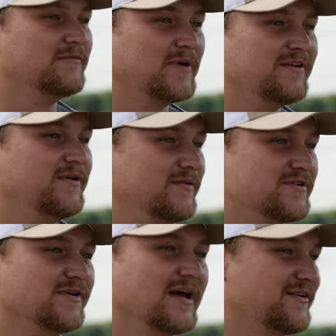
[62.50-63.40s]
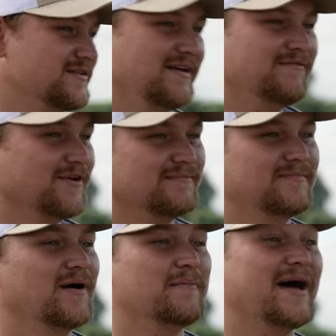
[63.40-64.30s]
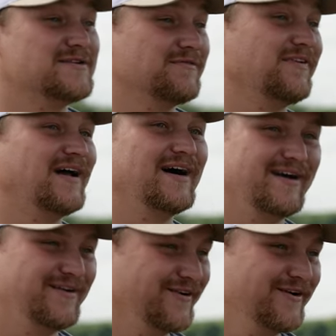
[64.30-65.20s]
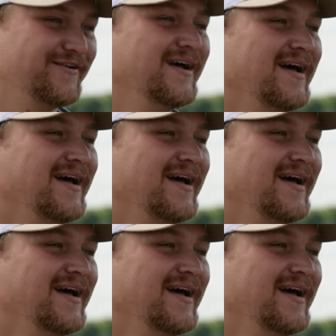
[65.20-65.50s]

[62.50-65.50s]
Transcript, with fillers: of my future that I could even imagine flying a drone.